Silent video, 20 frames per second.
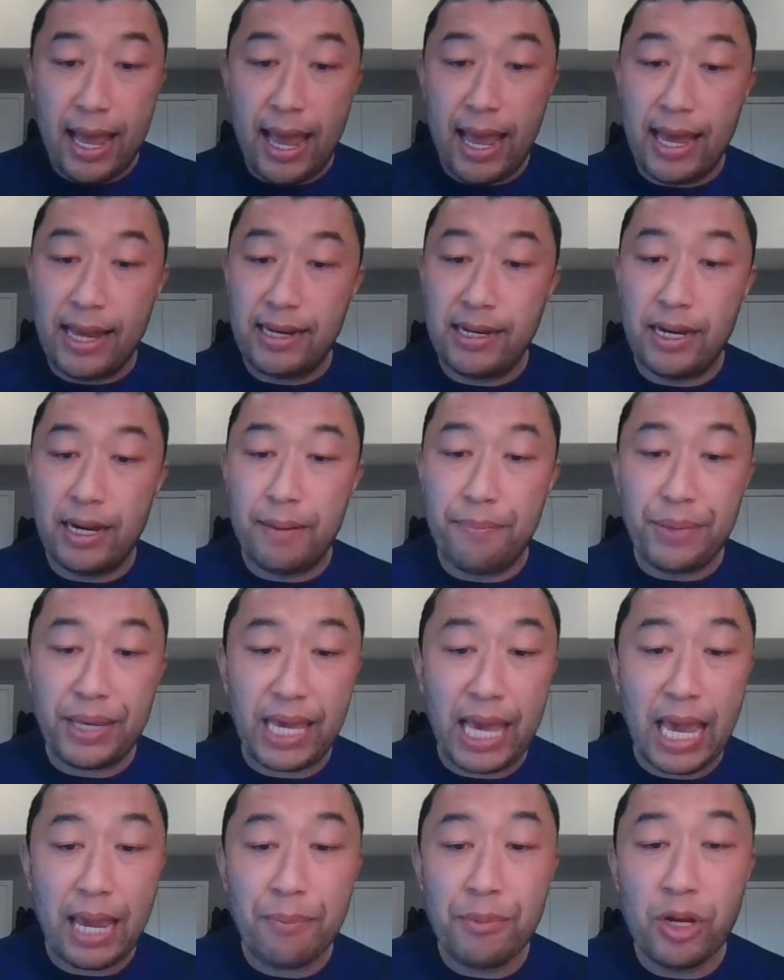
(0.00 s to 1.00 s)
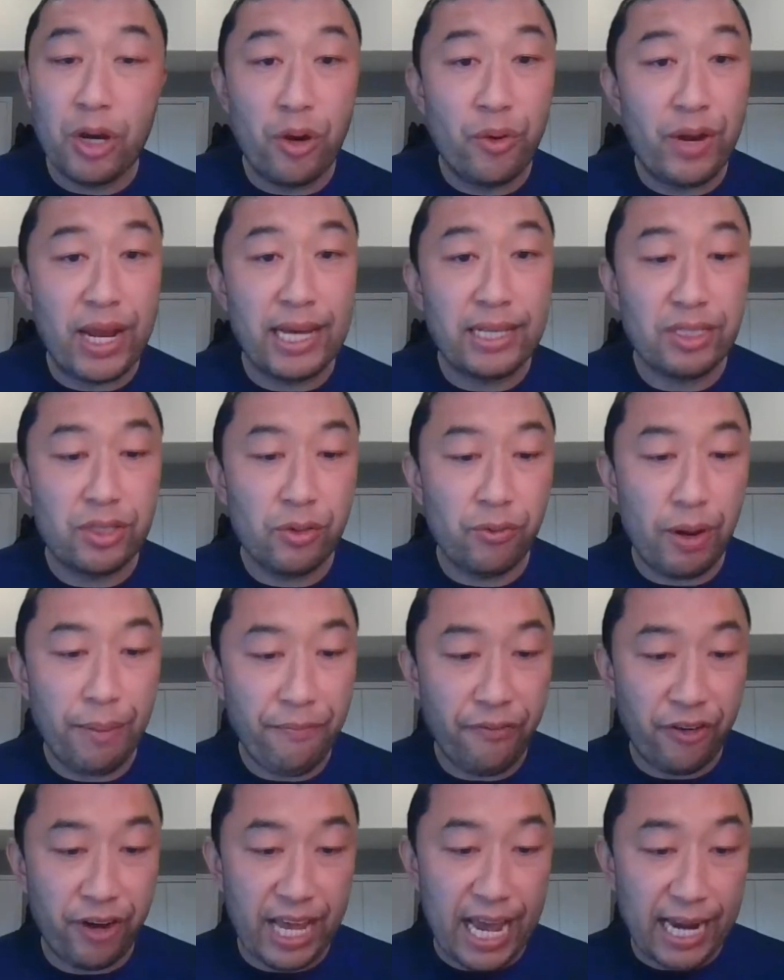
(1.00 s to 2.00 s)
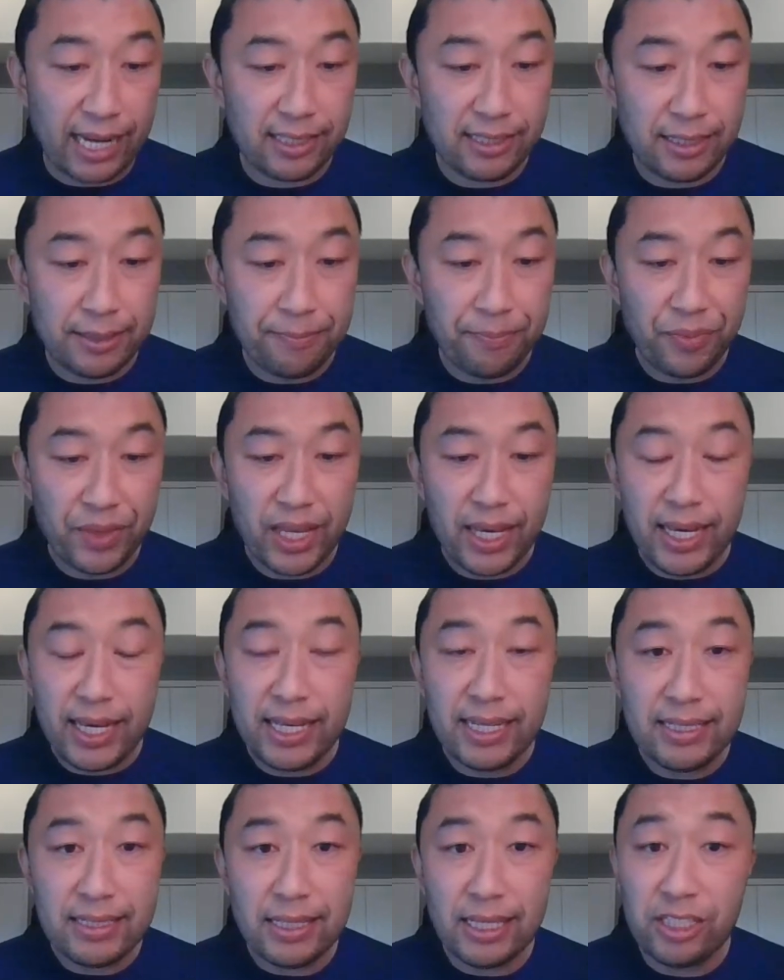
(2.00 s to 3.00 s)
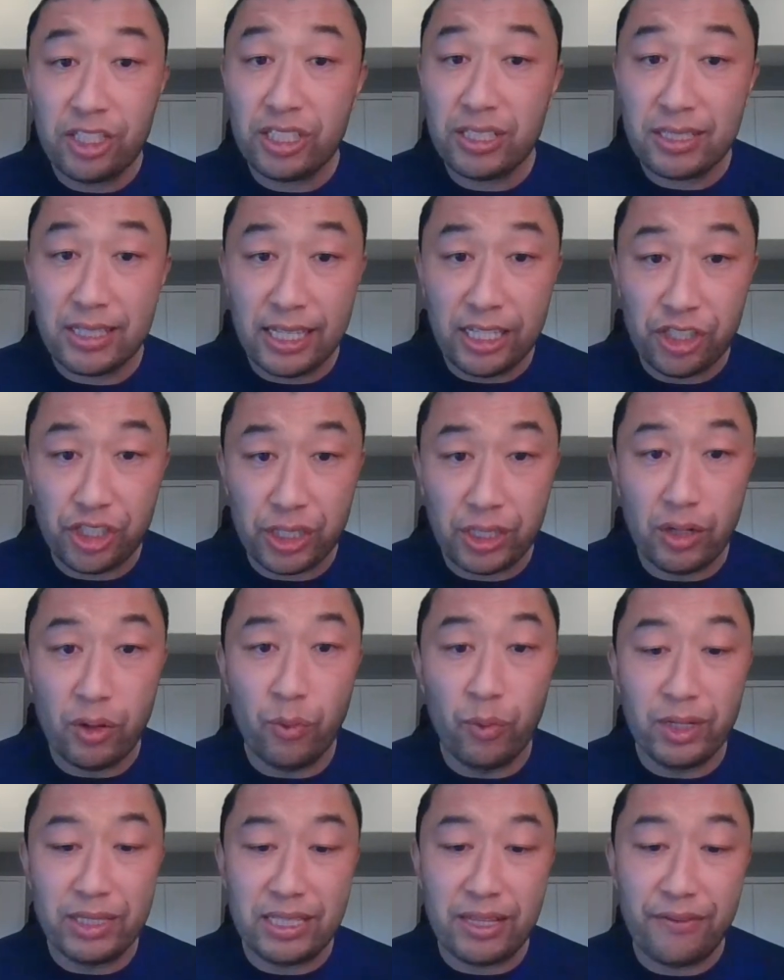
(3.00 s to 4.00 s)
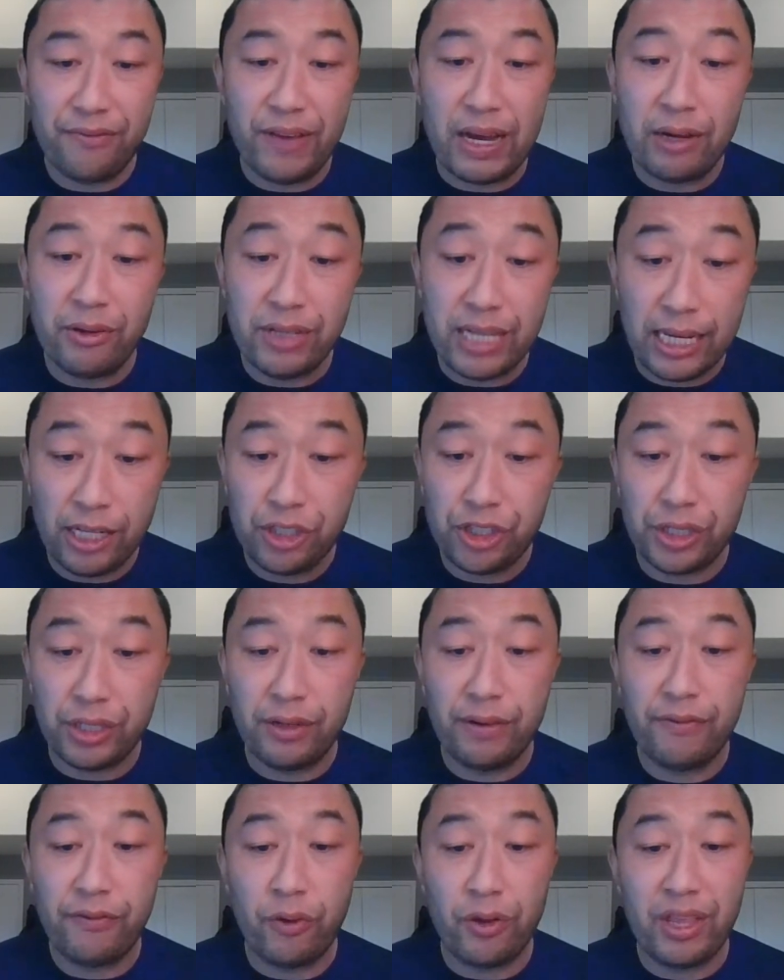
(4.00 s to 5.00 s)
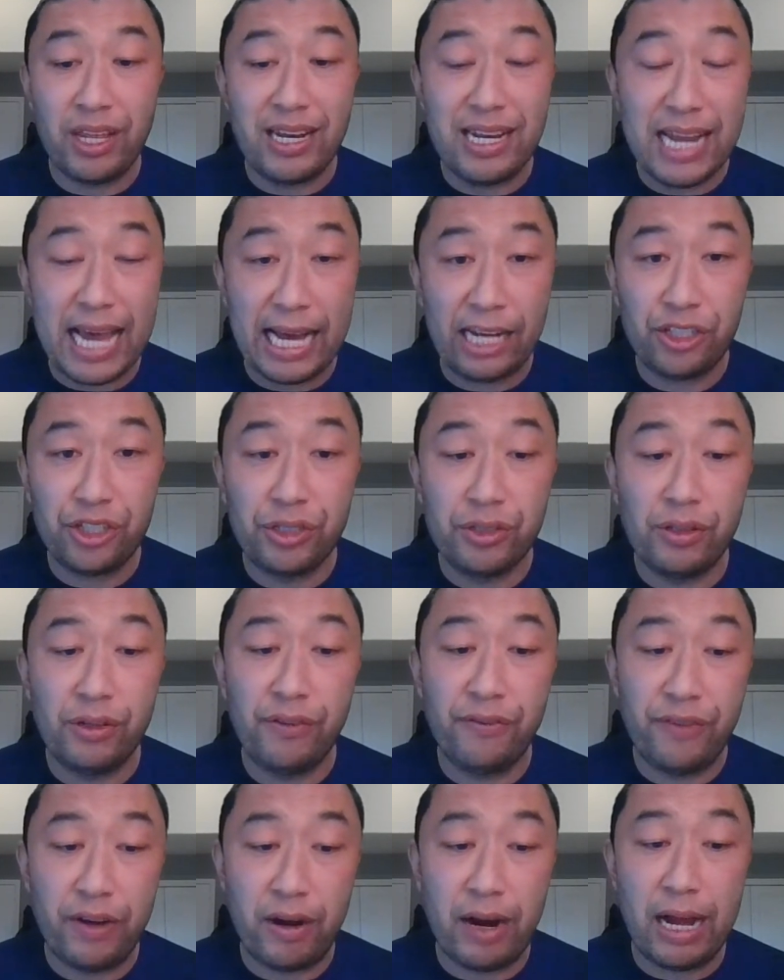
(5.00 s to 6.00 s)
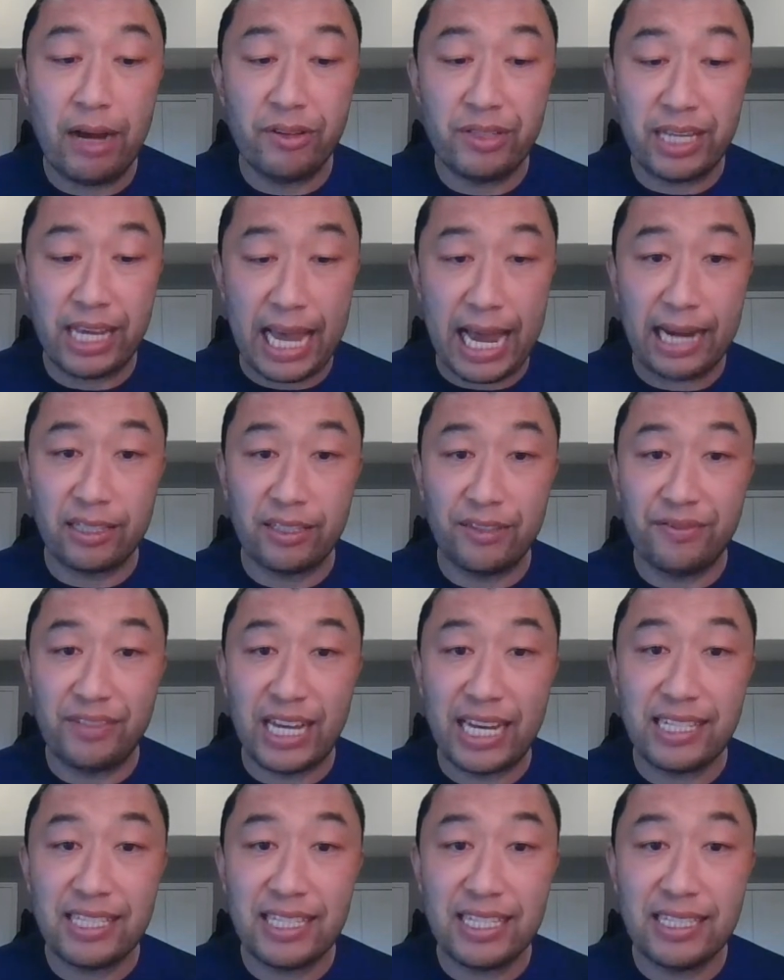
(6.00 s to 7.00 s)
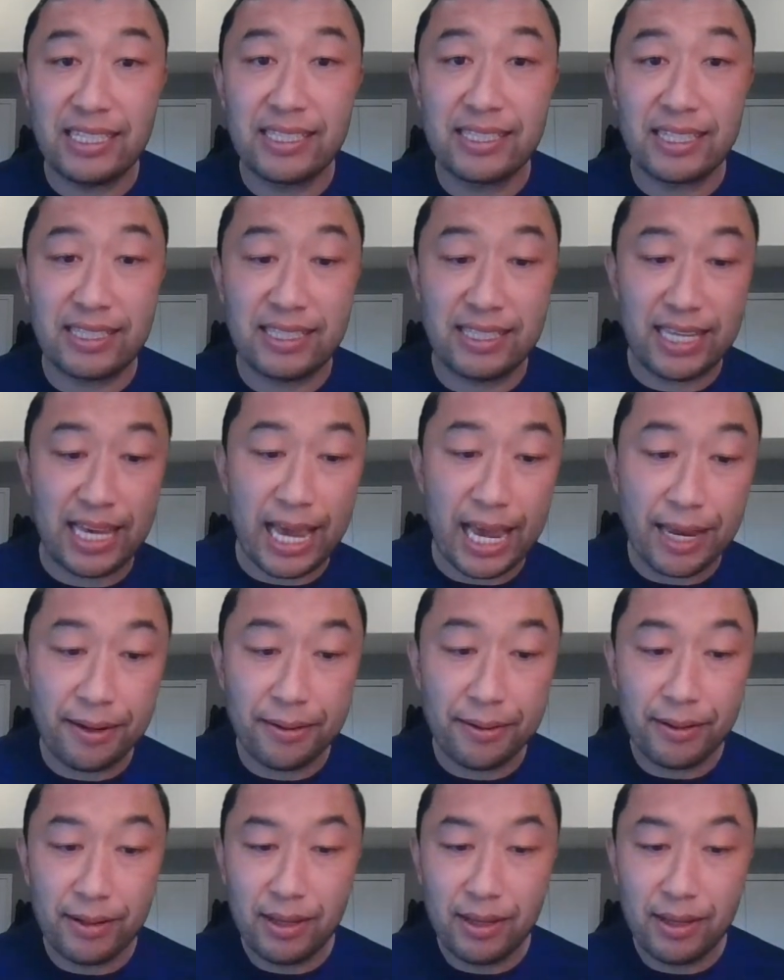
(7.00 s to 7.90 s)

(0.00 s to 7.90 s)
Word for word: and uh, became known as the Rumford Act. His legislation was the foundation for the National Fair Housing Act of 1968.